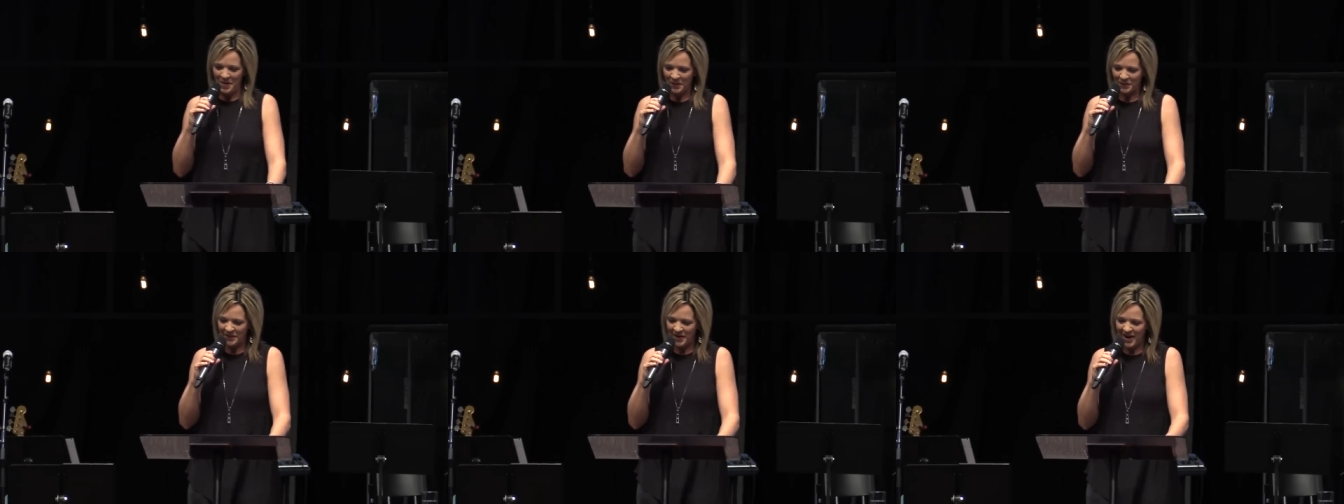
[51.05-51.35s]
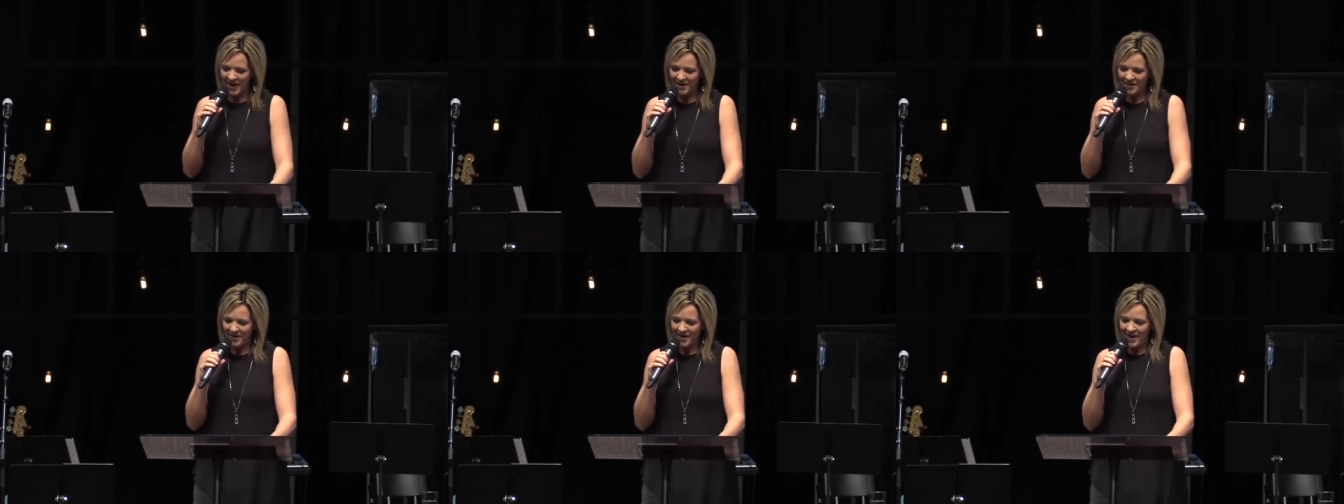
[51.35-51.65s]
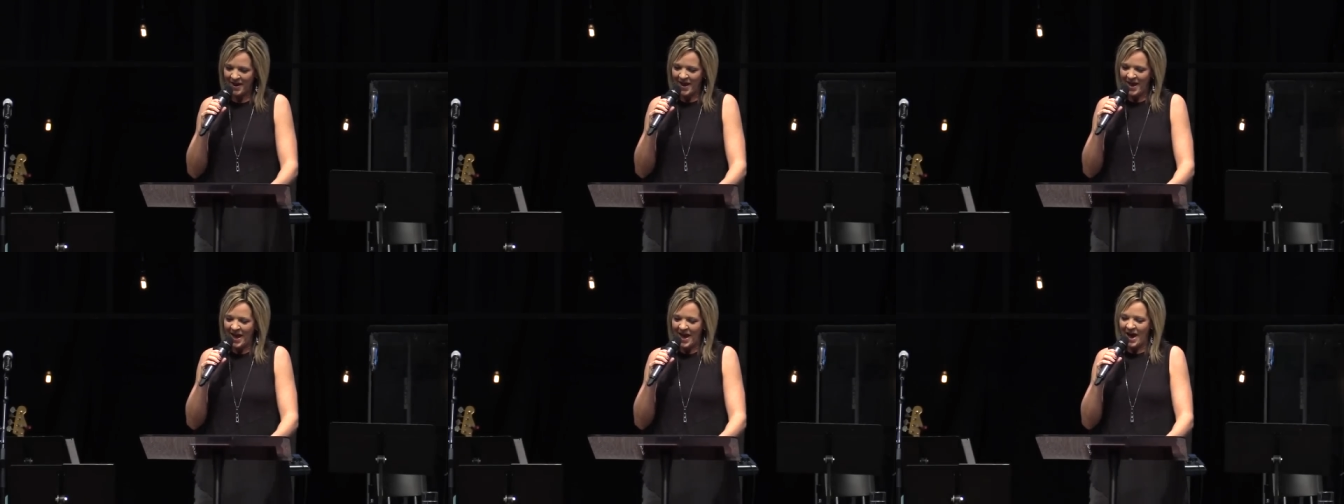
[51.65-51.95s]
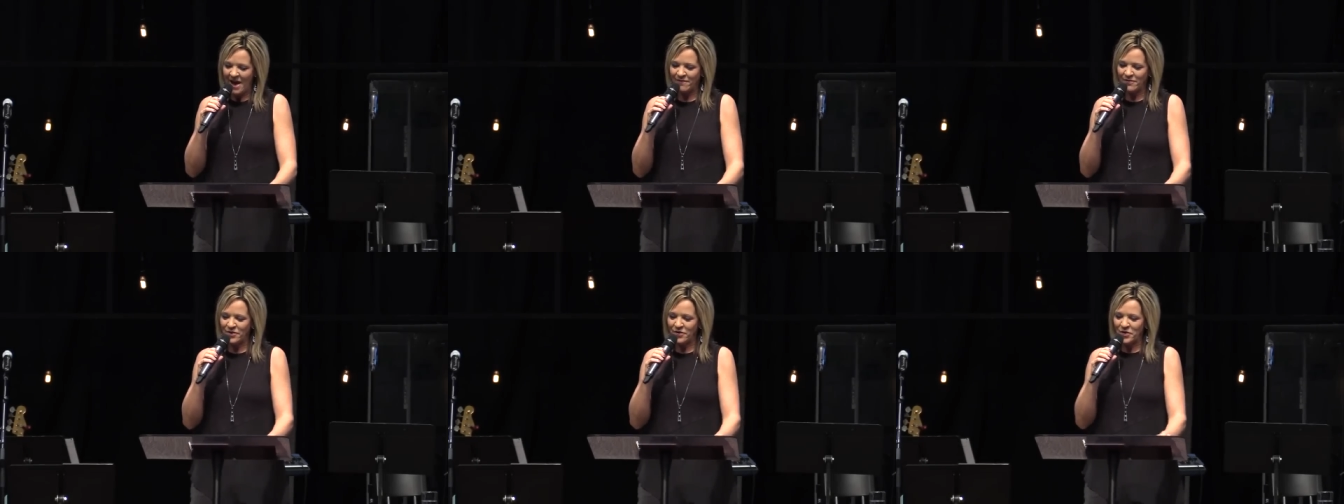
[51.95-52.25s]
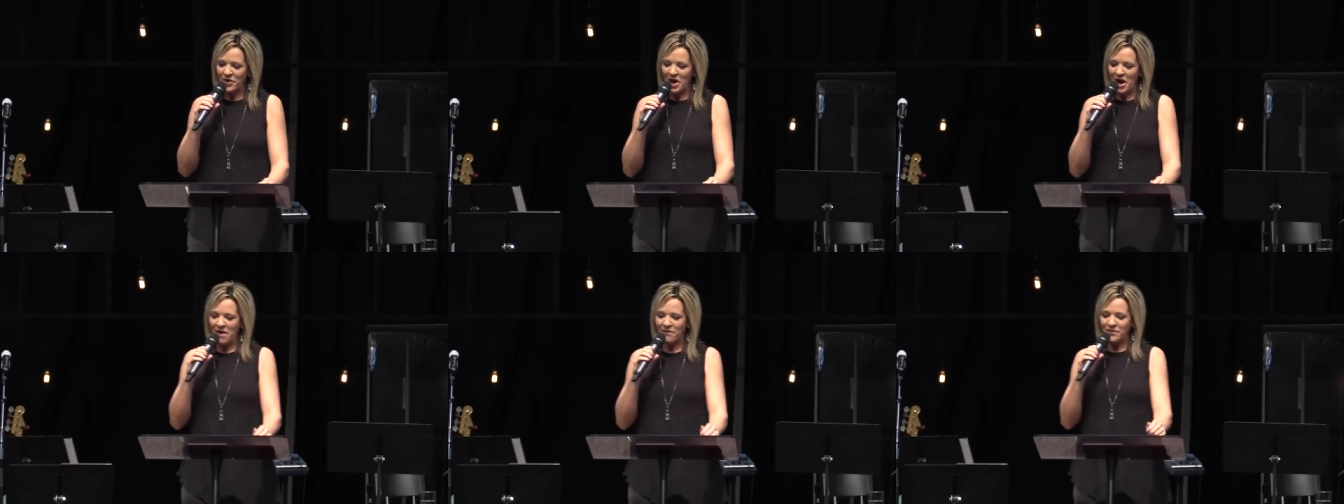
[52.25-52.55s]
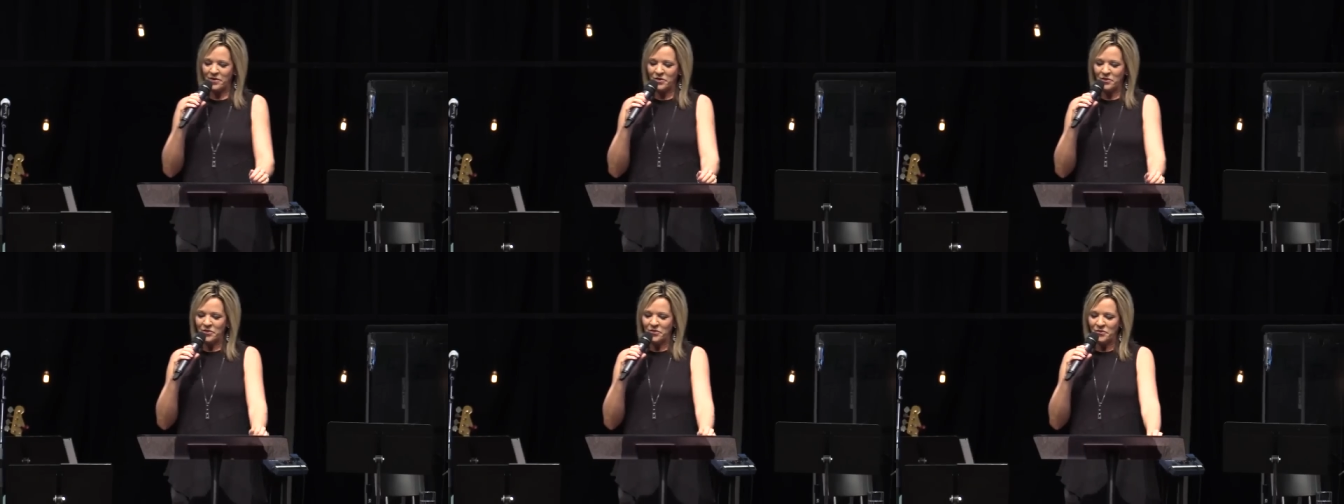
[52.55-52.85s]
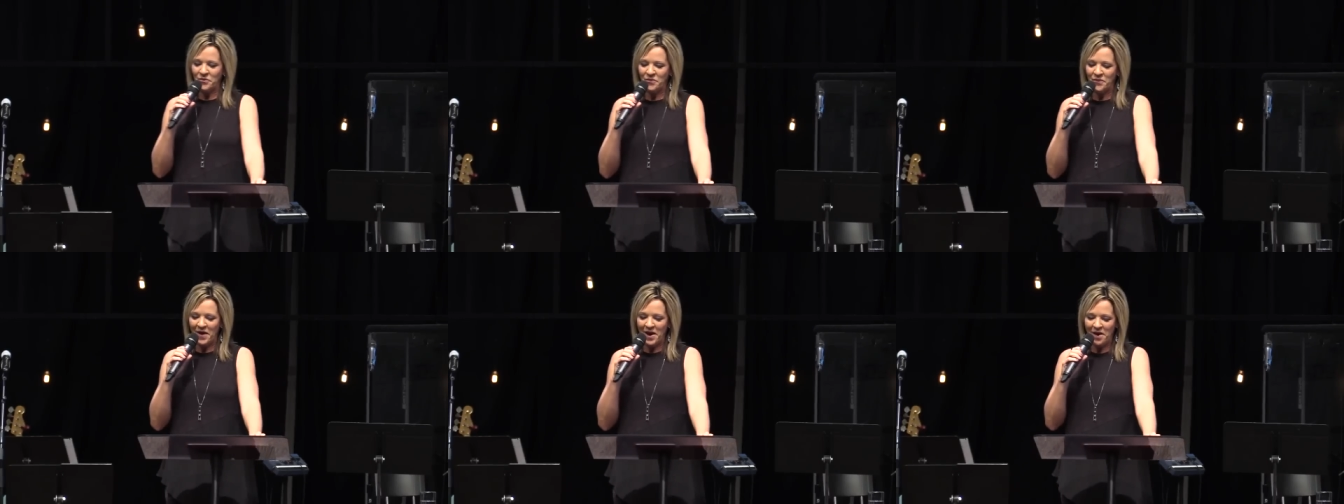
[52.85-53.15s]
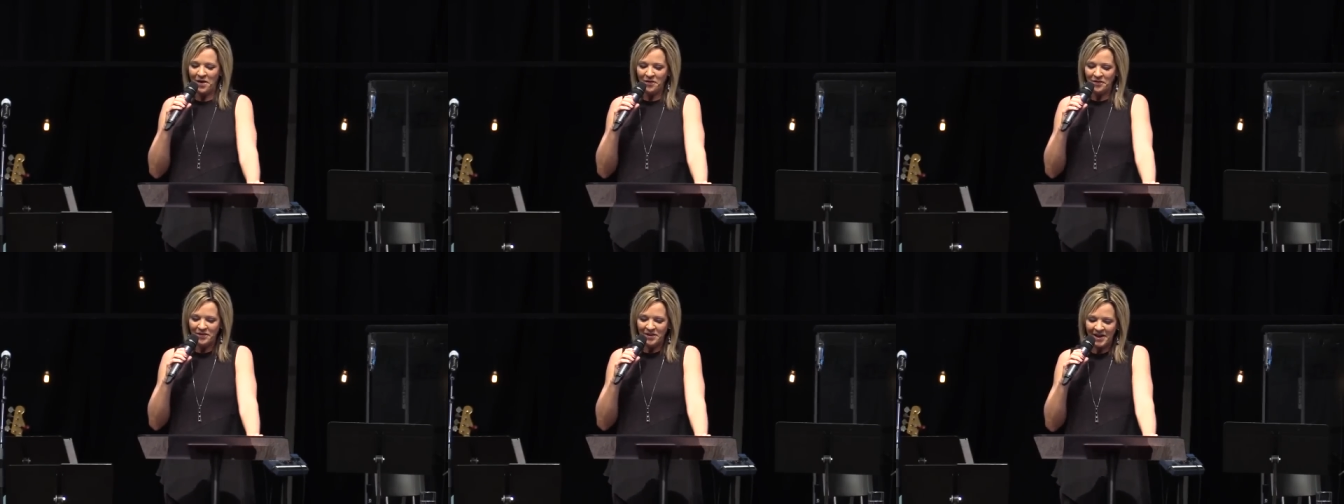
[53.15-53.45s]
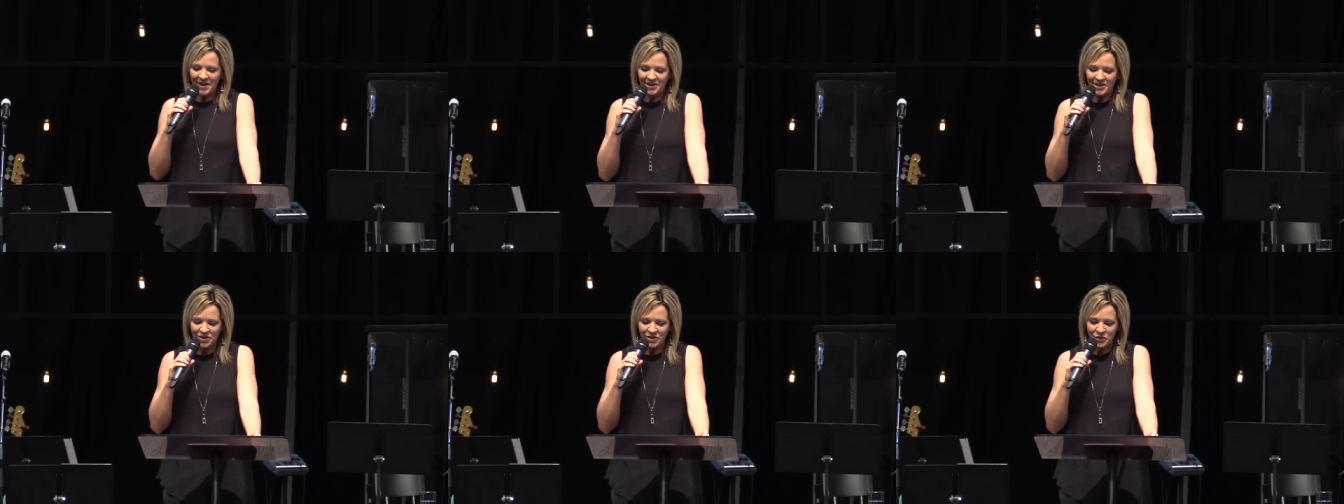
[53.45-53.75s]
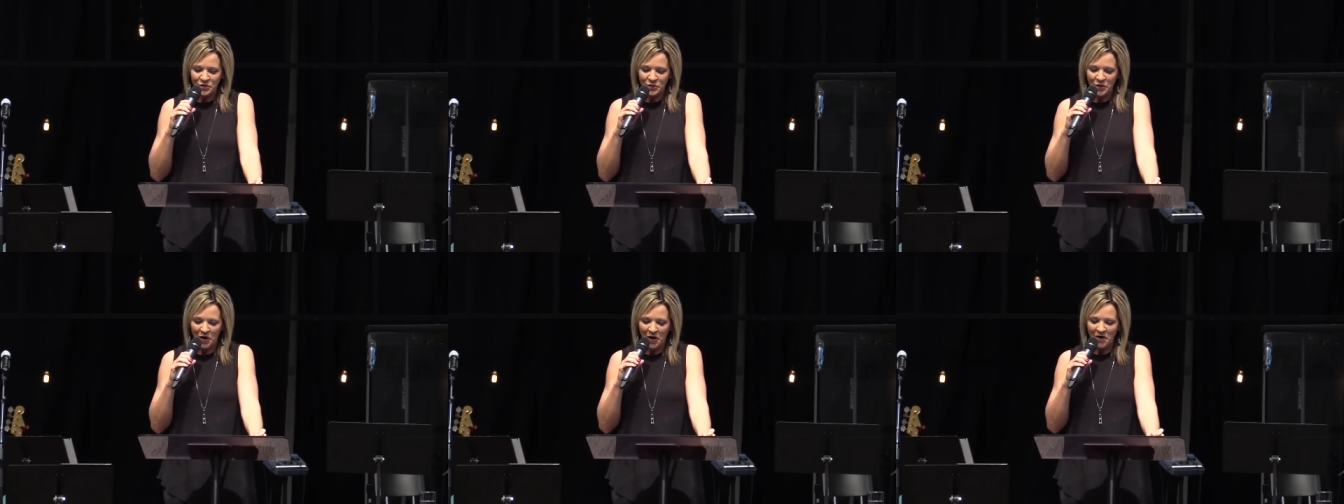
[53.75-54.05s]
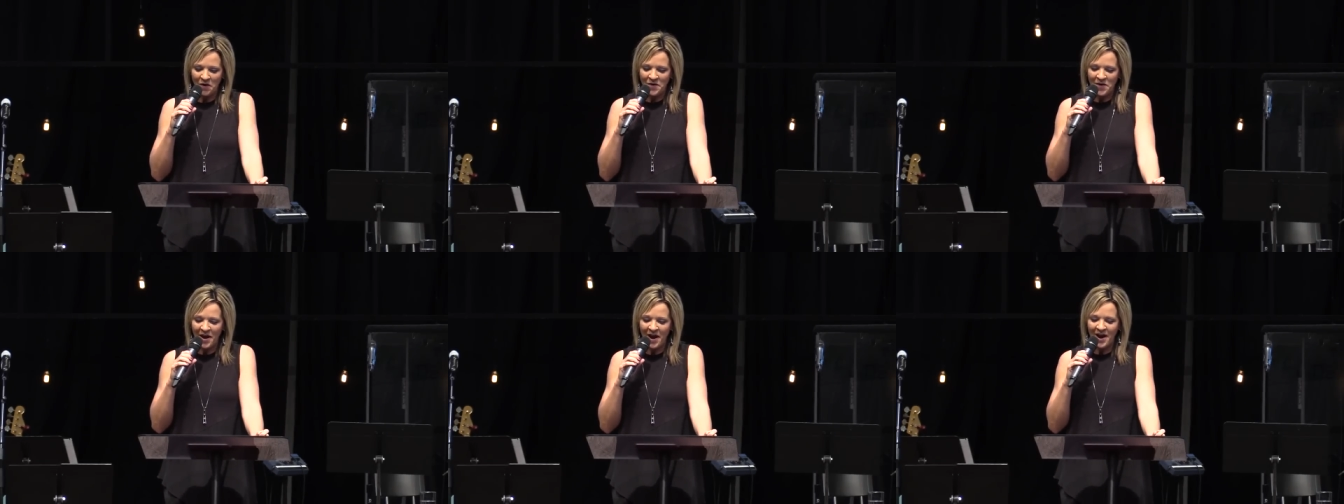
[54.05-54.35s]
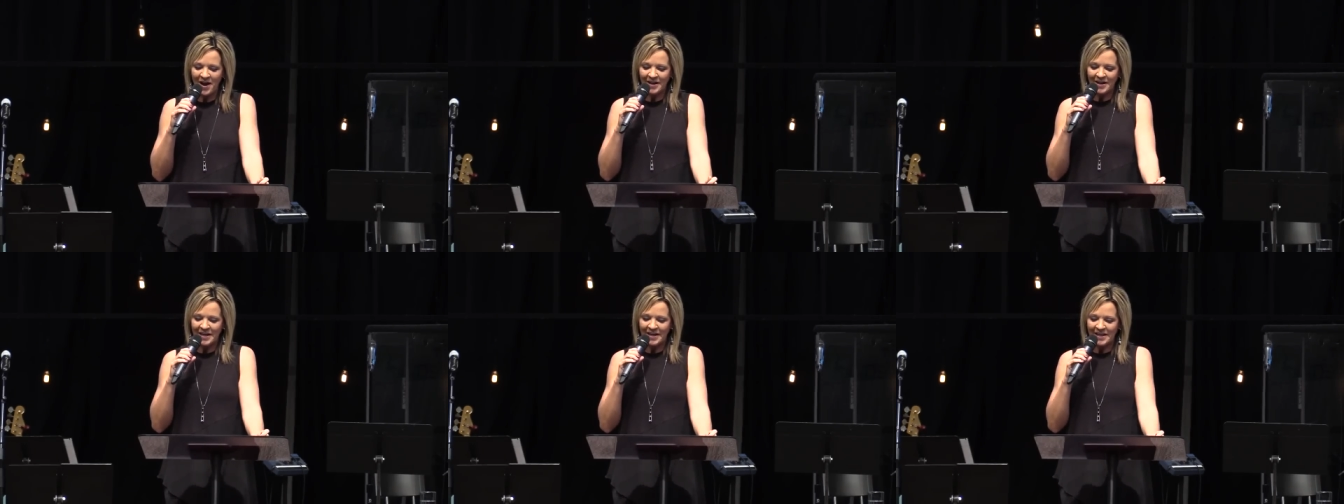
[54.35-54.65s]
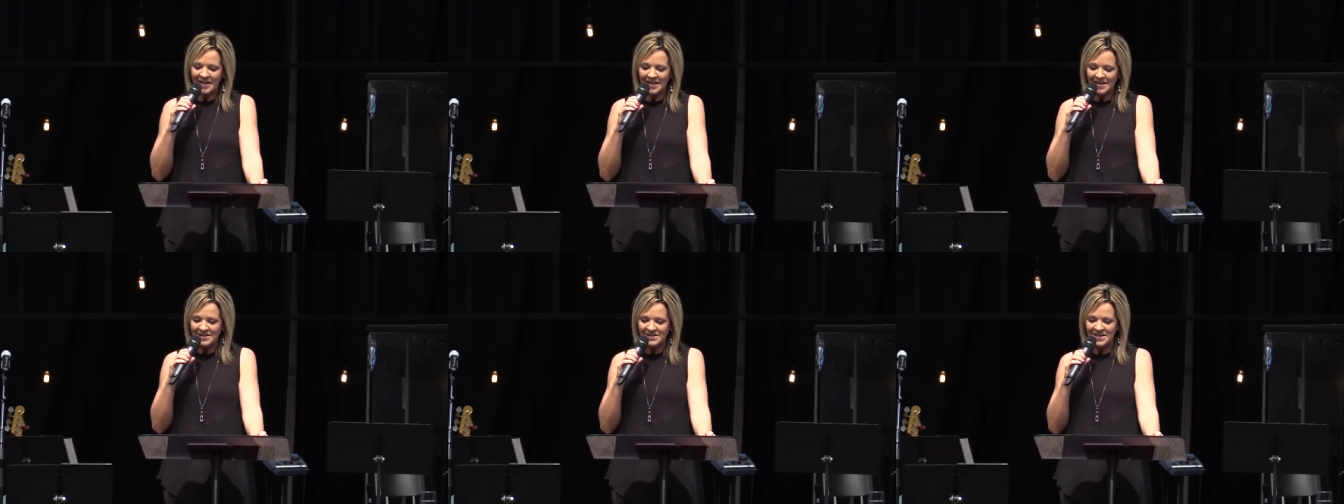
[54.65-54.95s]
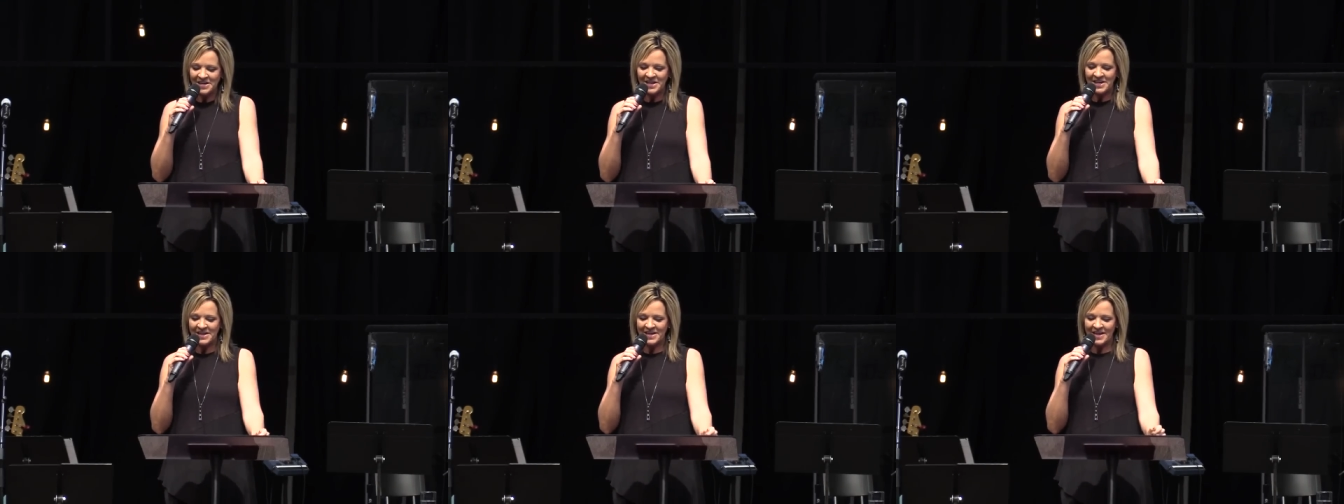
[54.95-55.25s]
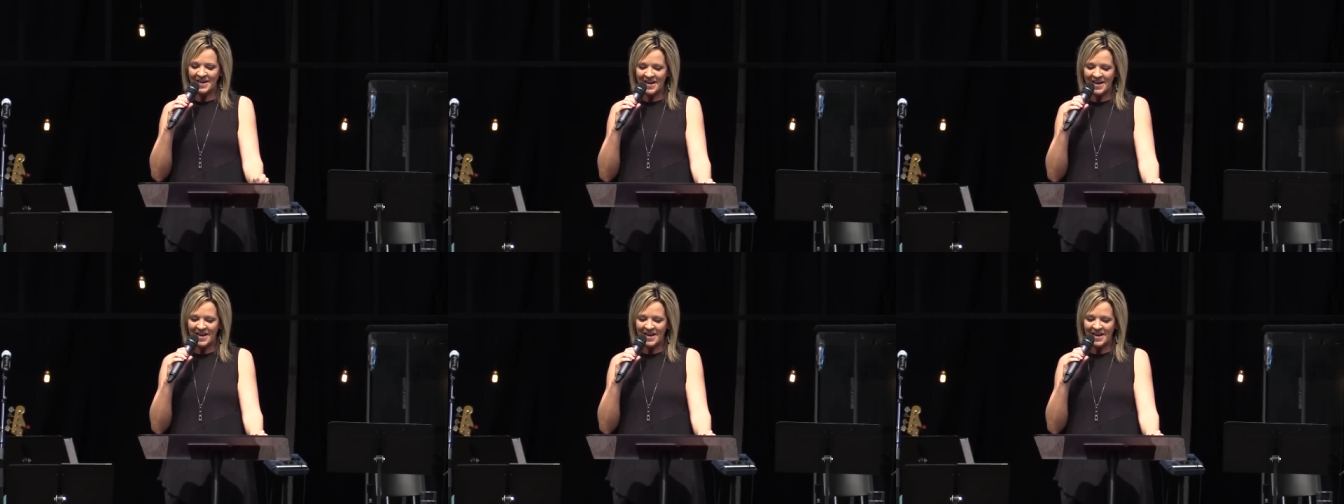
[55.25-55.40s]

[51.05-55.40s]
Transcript: Okay? Have you, have you felt like you are not getting done